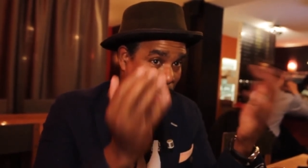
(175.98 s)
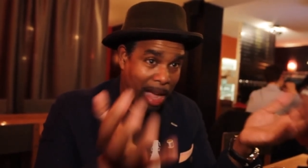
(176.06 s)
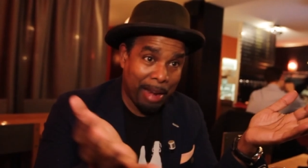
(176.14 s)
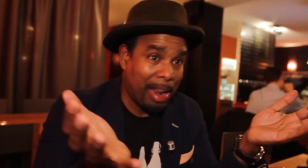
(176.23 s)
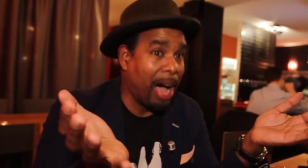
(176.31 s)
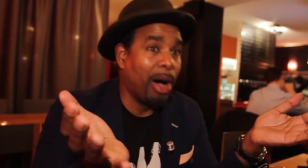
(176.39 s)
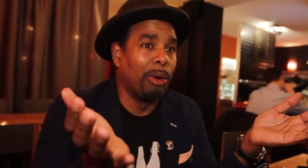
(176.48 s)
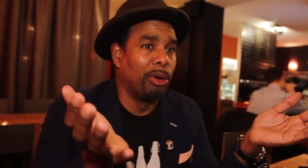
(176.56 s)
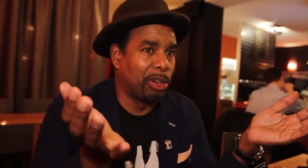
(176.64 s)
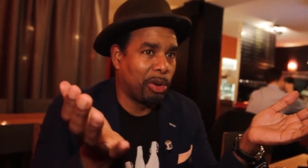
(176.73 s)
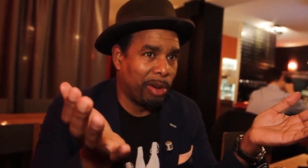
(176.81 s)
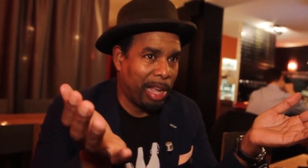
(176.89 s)
and now I will
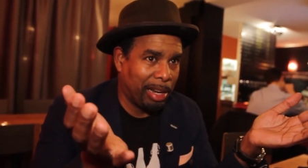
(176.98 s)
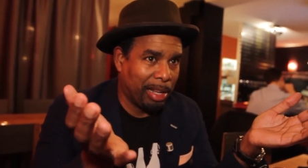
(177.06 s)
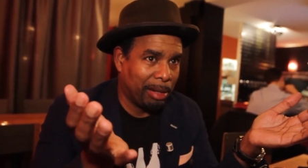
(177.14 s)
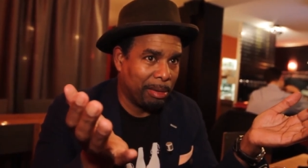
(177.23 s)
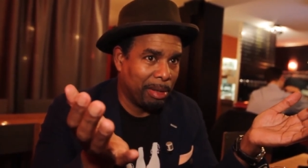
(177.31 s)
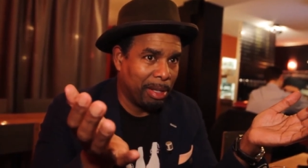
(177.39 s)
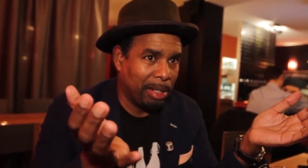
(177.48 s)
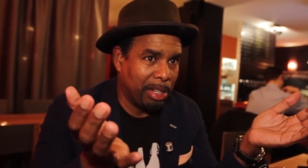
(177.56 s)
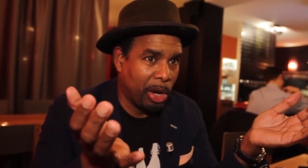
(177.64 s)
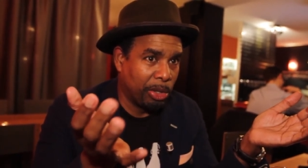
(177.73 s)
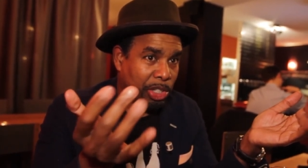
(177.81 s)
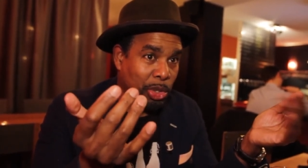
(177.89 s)
create it. You
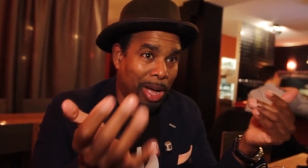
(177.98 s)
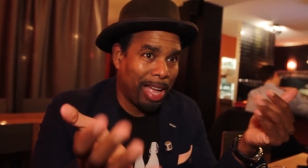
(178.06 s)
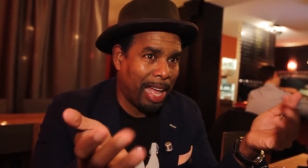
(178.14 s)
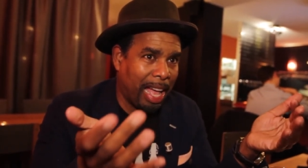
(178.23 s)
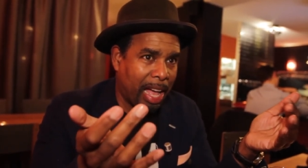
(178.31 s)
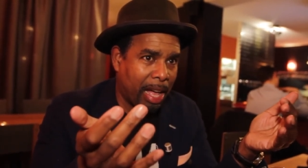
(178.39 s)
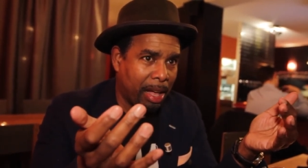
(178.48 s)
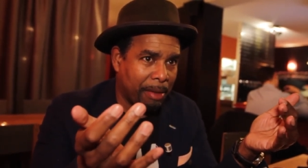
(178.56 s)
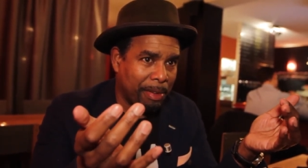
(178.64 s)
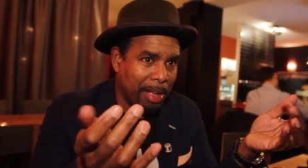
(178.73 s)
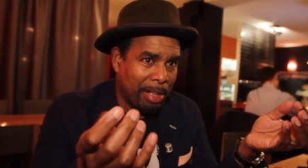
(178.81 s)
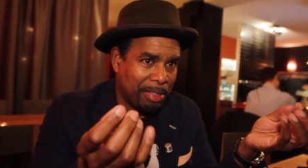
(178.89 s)
know, do I
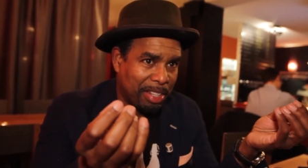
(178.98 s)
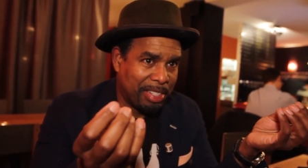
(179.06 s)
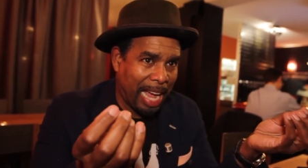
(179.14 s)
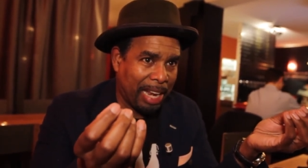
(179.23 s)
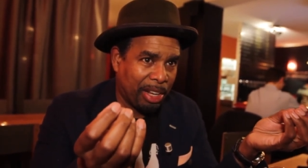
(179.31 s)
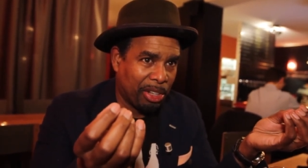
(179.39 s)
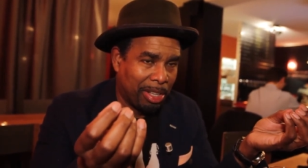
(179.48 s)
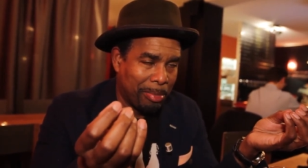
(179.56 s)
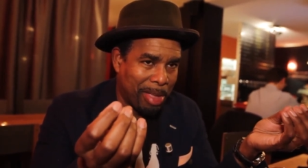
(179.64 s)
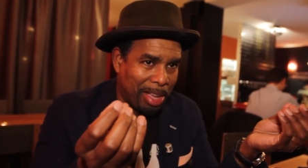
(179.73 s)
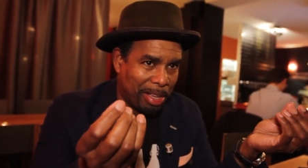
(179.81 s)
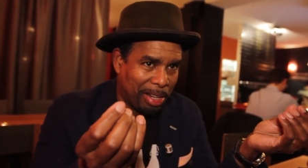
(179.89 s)
have the technical
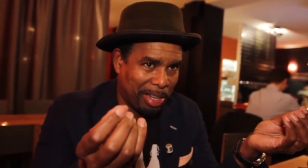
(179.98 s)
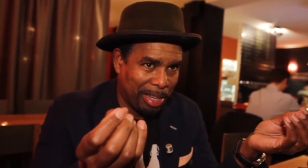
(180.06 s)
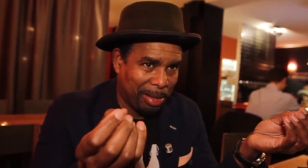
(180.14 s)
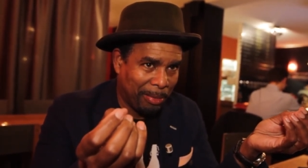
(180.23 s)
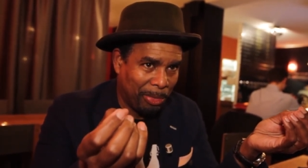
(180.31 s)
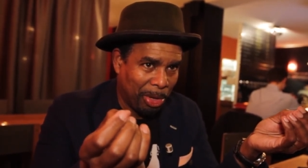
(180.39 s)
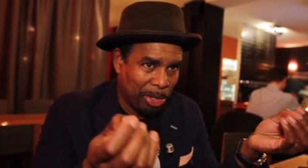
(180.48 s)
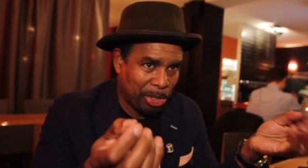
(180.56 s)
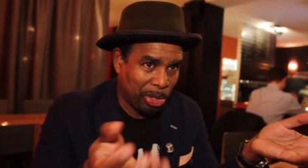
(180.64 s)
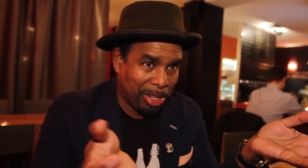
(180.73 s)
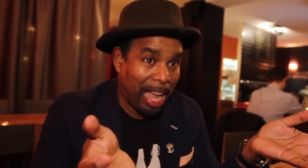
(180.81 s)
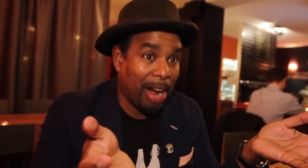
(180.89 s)
ability
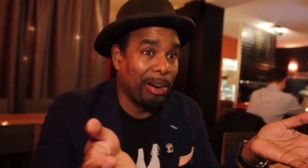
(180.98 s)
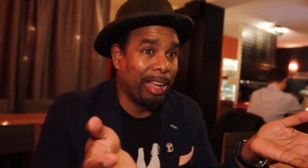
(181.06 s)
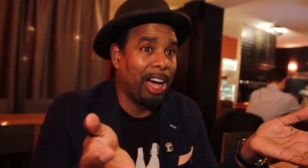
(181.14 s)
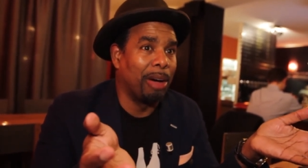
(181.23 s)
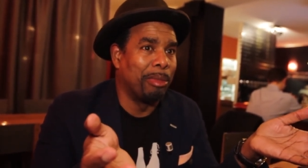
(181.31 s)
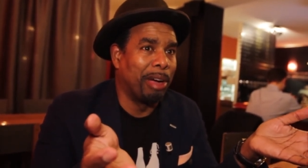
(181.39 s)
to carry out